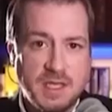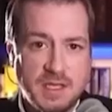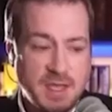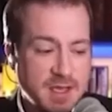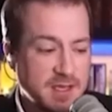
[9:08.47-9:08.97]

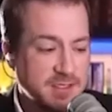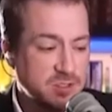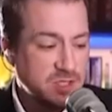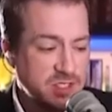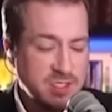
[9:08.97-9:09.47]
course
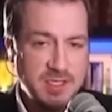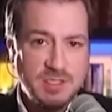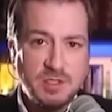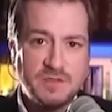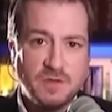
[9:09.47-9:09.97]
unlike
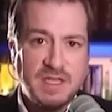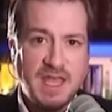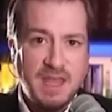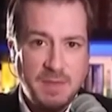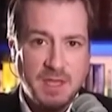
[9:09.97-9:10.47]
any other.
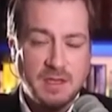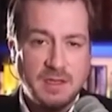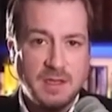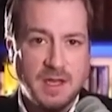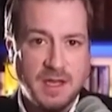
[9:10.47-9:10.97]

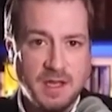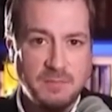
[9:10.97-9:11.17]
Over the